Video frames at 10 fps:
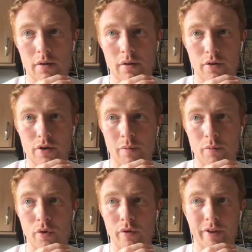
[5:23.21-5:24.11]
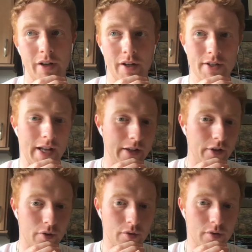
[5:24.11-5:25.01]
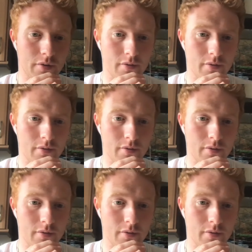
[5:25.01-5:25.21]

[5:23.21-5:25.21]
an improvement in the standards.